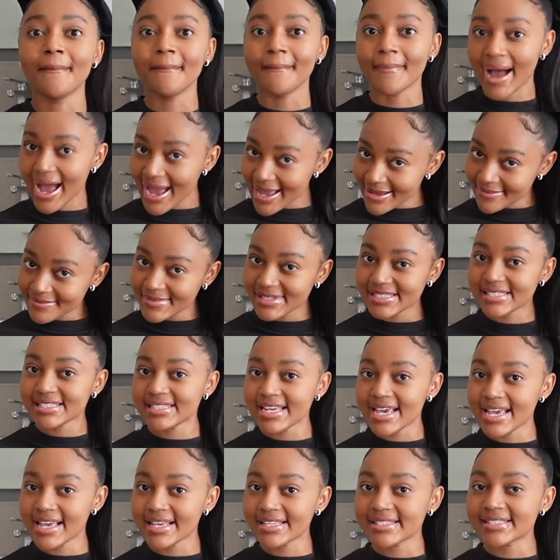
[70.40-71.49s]
my
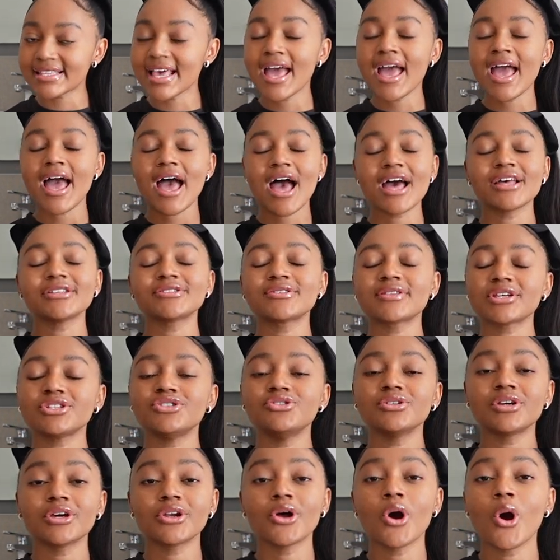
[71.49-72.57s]
mistakes and so that
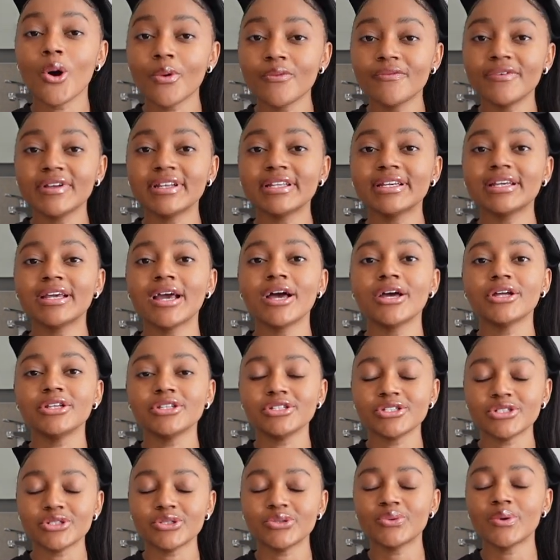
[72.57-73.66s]
you can hopefully
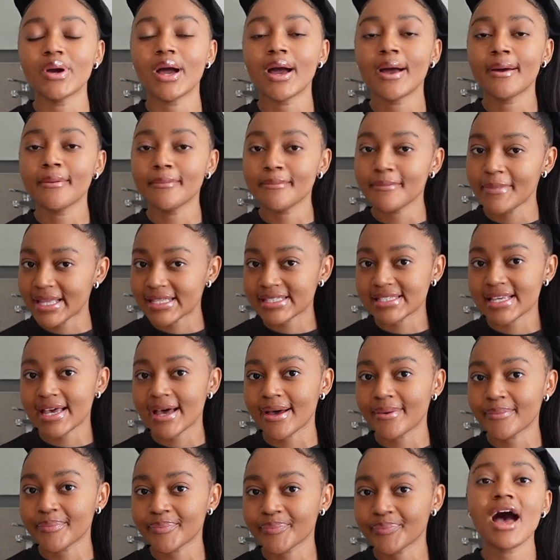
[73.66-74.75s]
do better.
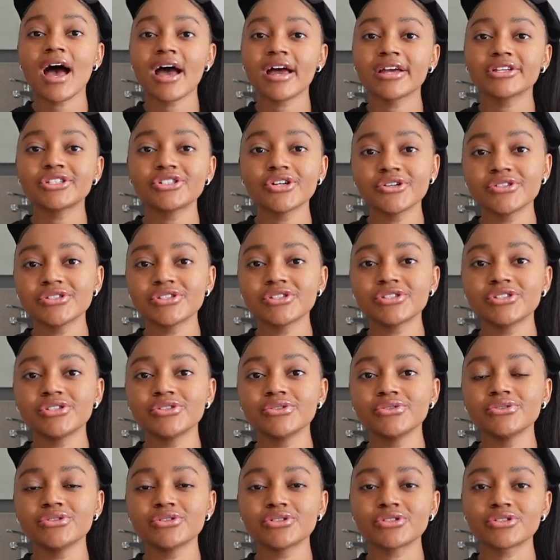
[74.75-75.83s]
I chose
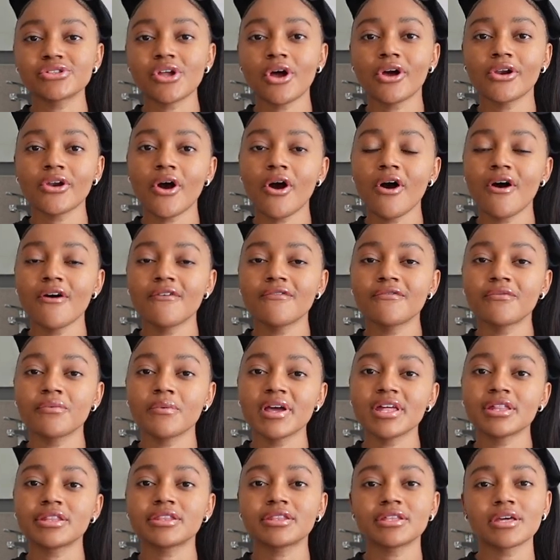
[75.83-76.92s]
to start off
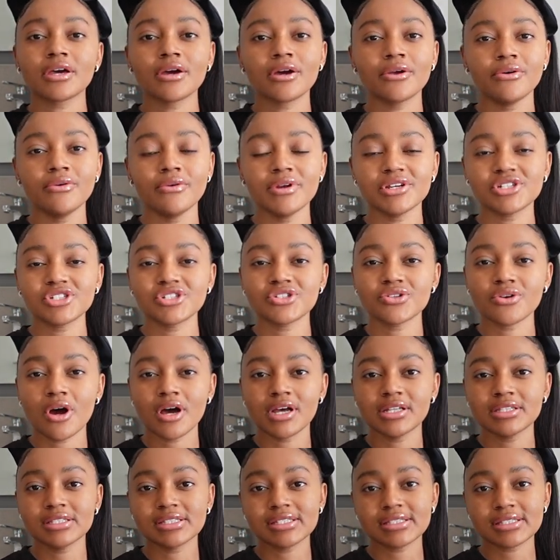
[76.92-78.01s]
with
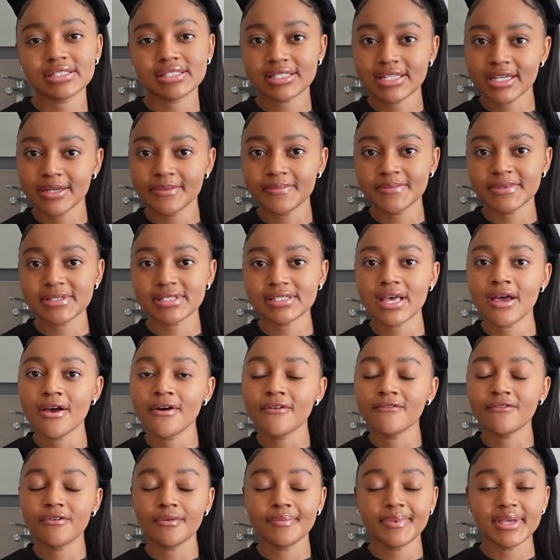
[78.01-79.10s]
restaurant tips
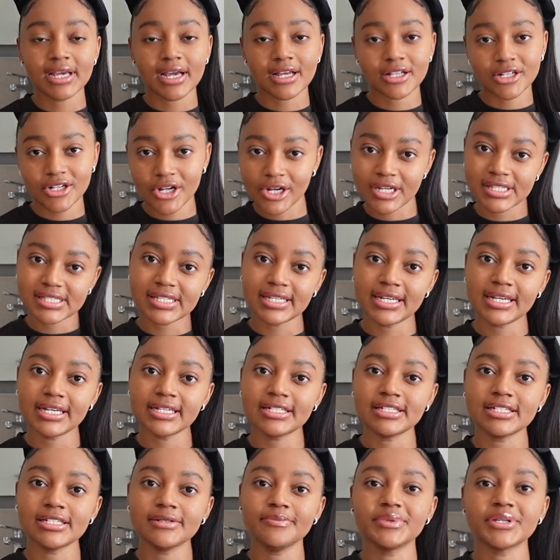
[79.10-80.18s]
for being a classy
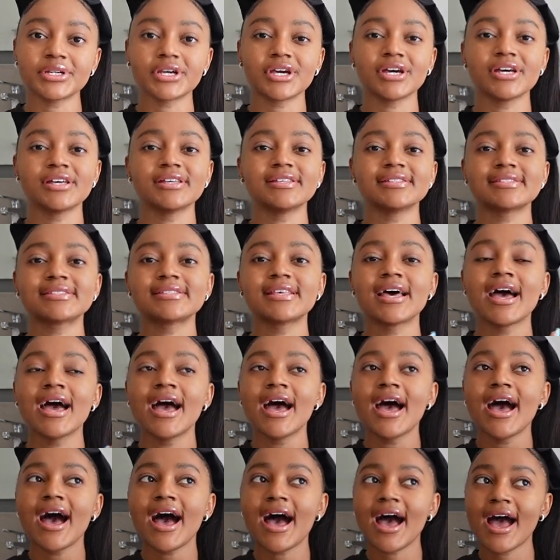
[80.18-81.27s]
lady because
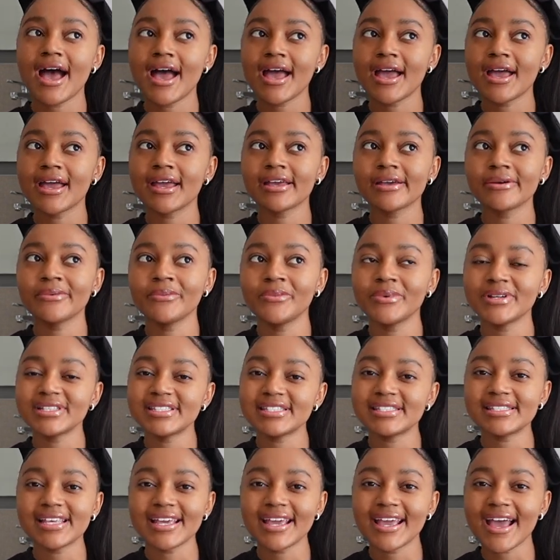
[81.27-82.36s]
I would
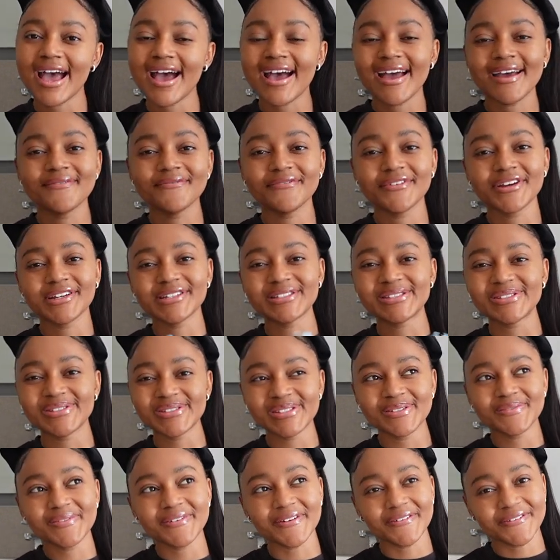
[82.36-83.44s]
say I am very
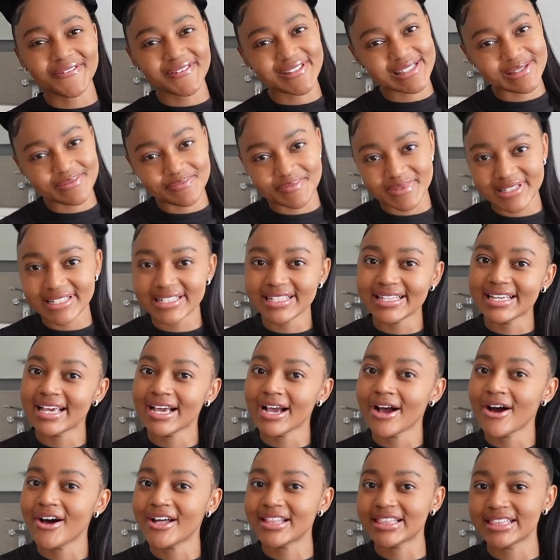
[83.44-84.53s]
suitable for
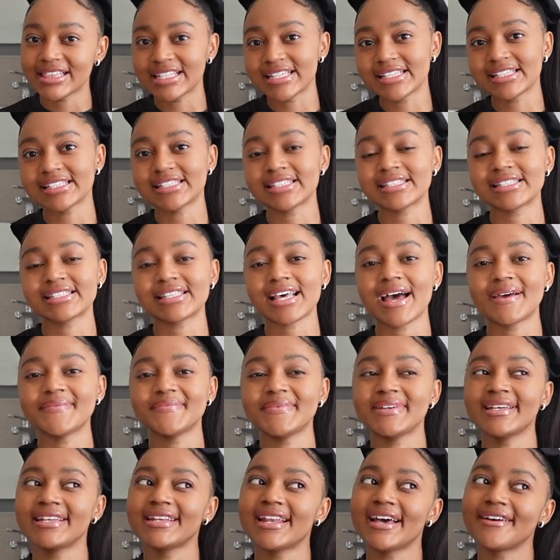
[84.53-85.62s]
speaking on this. I
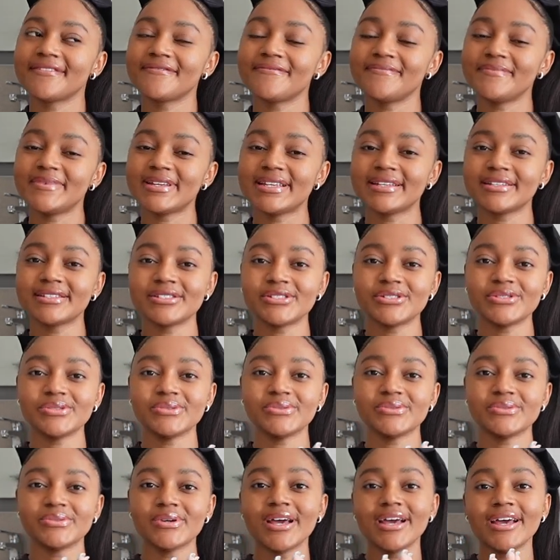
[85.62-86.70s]
mean, I've been
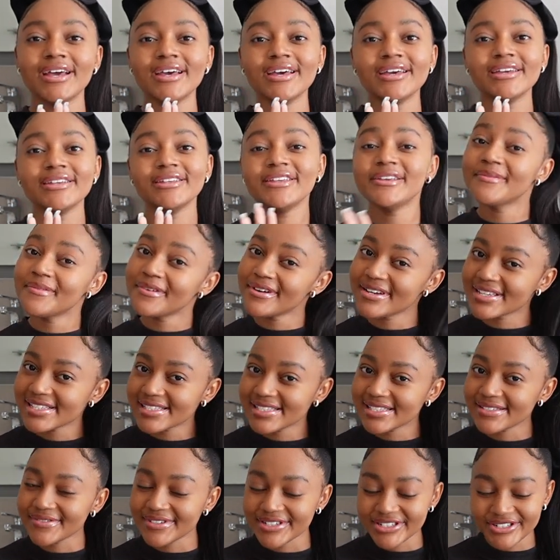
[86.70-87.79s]
to
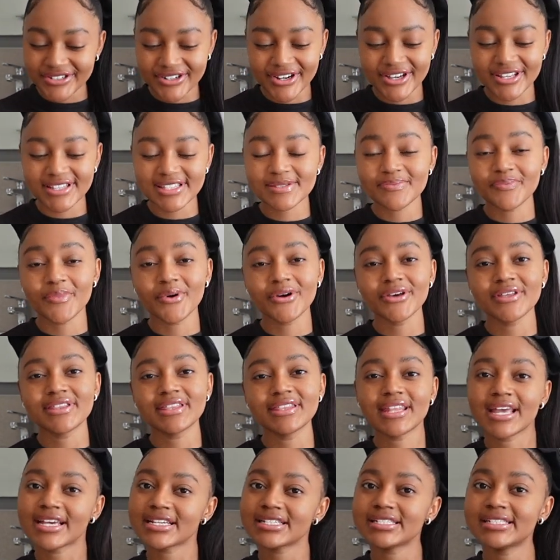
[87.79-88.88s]
numerous restaurants, both
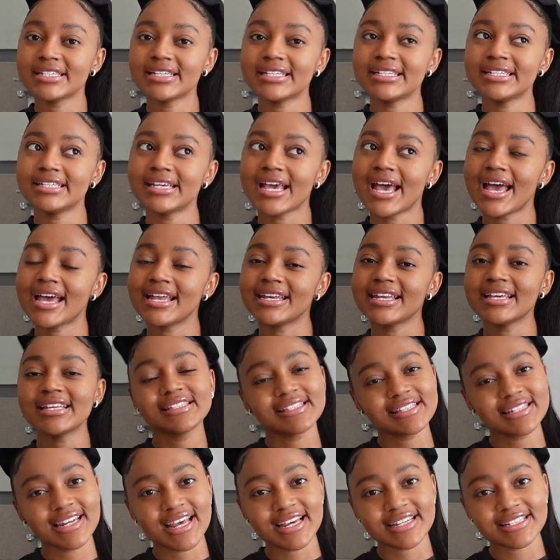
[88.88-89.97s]
nationally and
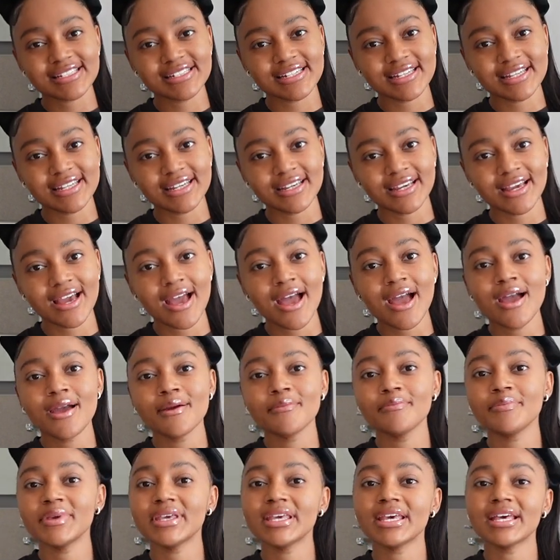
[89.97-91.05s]
internationally,
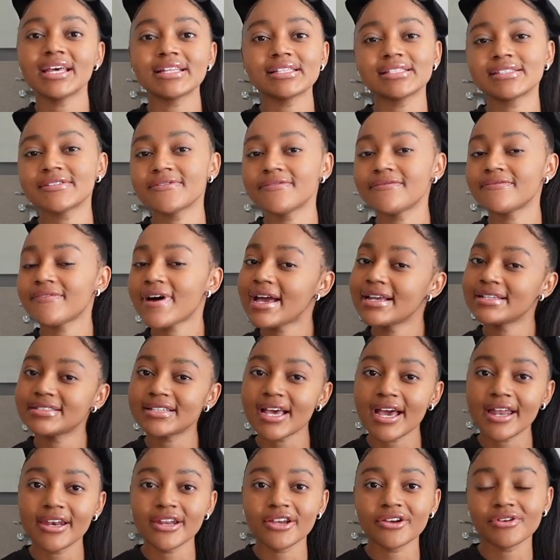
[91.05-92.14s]
be it fine
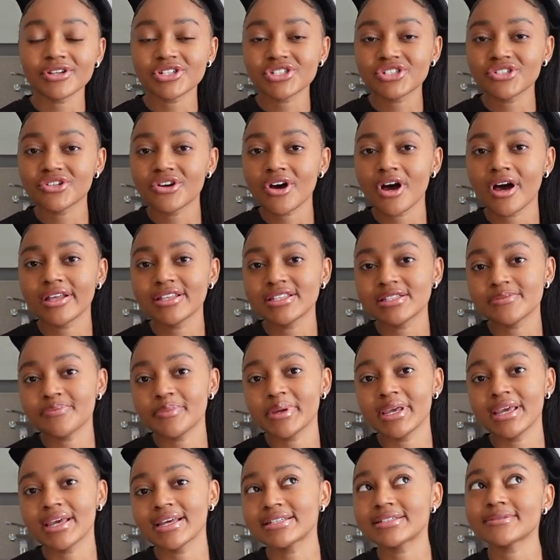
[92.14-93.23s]
dining restaurants,
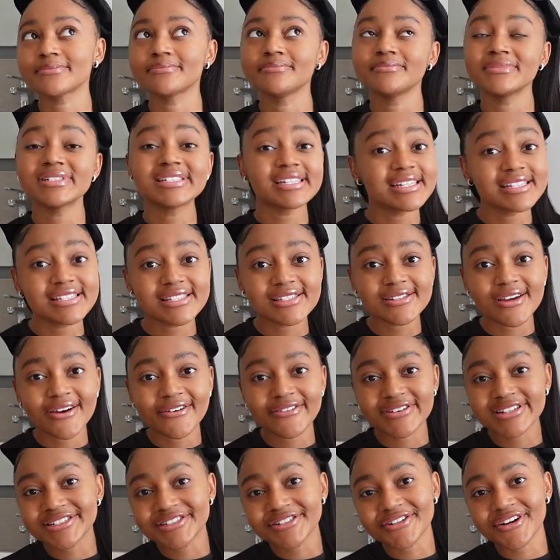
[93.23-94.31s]
be it Michelin star
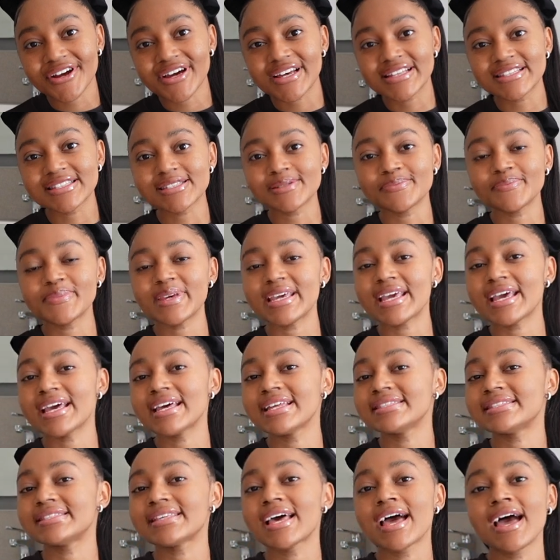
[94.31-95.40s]
restaurants, be
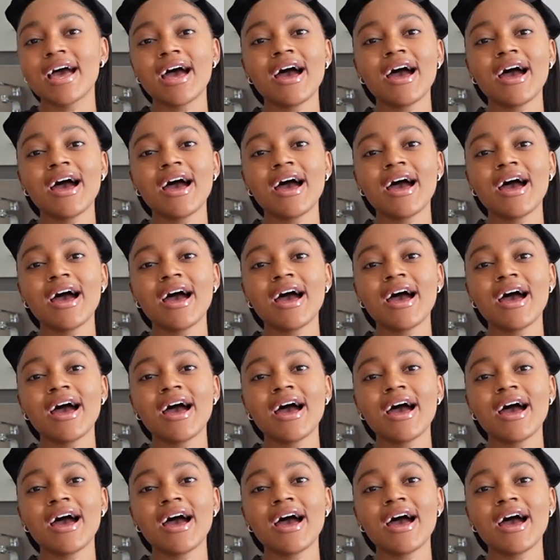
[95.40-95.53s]
it